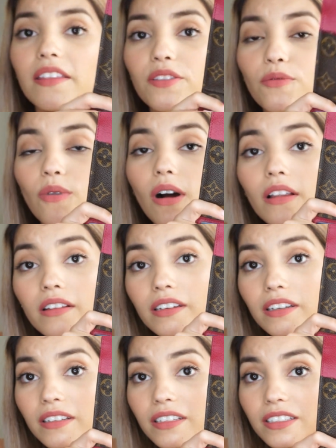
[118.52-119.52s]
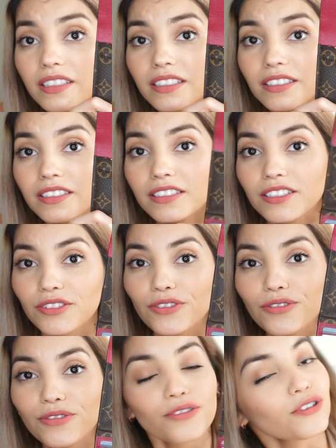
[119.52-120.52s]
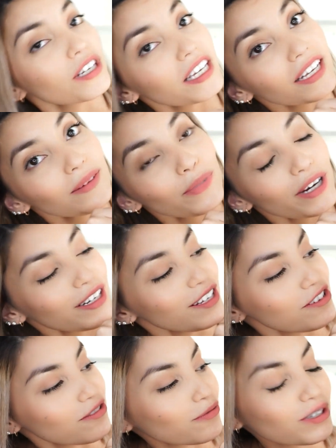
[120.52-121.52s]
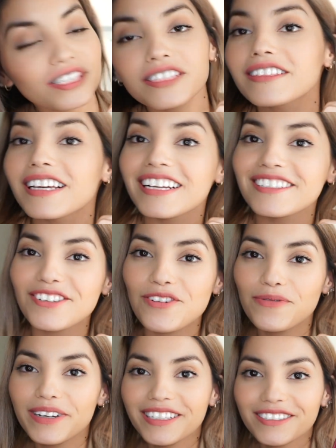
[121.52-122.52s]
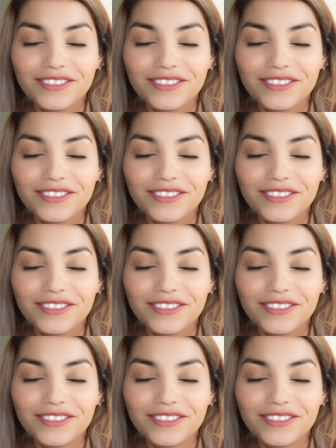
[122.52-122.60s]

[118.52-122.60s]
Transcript: the wallet is still looking brand new, which that's always